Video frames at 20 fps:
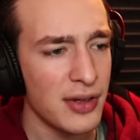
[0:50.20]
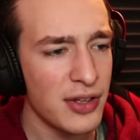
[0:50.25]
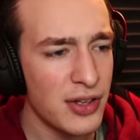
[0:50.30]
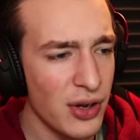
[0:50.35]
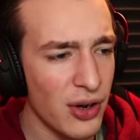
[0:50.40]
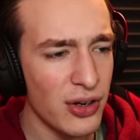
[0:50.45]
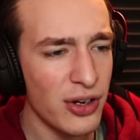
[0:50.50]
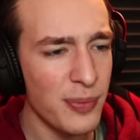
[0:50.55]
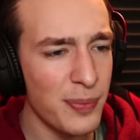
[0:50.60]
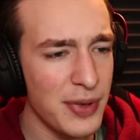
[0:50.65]

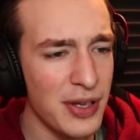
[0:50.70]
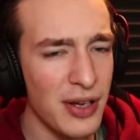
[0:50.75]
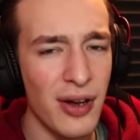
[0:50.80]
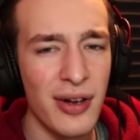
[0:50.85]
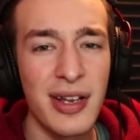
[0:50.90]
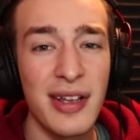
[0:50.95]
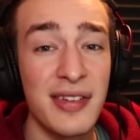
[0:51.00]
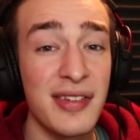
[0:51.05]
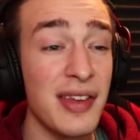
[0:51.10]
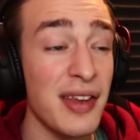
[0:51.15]
Gonna be
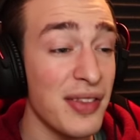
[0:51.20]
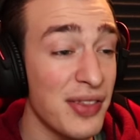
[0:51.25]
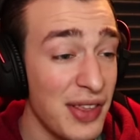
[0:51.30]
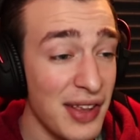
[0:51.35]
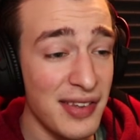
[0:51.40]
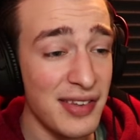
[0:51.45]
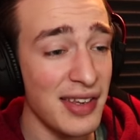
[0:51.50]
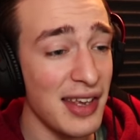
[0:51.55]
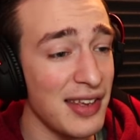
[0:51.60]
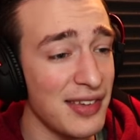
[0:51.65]
honest,
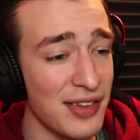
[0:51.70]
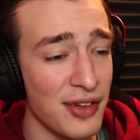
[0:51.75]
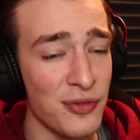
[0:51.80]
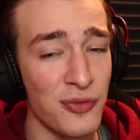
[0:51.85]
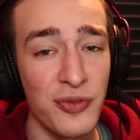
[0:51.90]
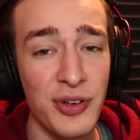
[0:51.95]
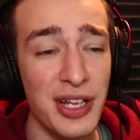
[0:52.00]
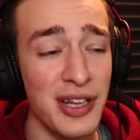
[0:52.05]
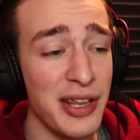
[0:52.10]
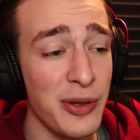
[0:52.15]
this isn't
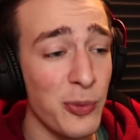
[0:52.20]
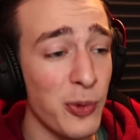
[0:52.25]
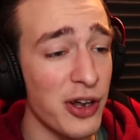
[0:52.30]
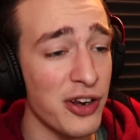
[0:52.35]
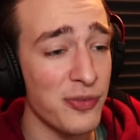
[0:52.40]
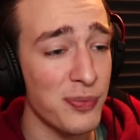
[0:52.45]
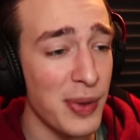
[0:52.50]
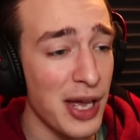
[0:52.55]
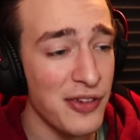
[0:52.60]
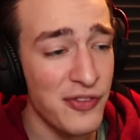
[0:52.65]
really one
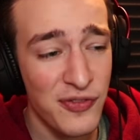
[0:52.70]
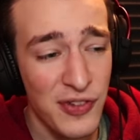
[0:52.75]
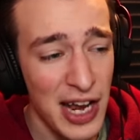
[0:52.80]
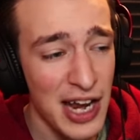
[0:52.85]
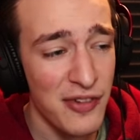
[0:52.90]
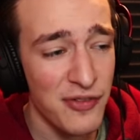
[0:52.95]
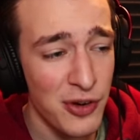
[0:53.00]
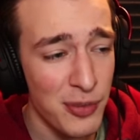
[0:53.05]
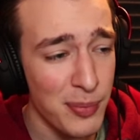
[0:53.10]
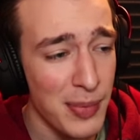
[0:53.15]
of my
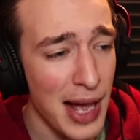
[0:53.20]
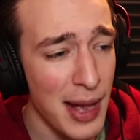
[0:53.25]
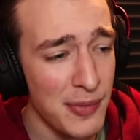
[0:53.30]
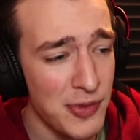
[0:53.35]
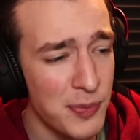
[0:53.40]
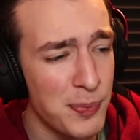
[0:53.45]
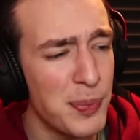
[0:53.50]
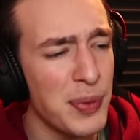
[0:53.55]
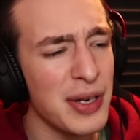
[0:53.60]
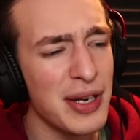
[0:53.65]
favorite maps,
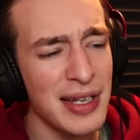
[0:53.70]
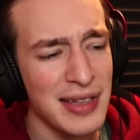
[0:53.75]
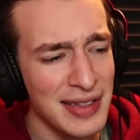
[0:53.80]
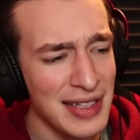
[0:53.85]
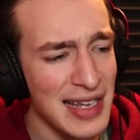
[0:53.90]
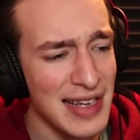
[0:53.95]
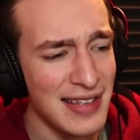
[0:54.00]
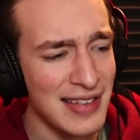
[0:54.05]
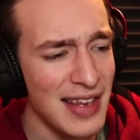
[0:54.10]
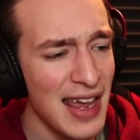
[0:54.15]
but at
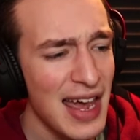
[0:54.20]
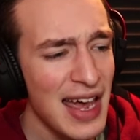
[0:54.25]
least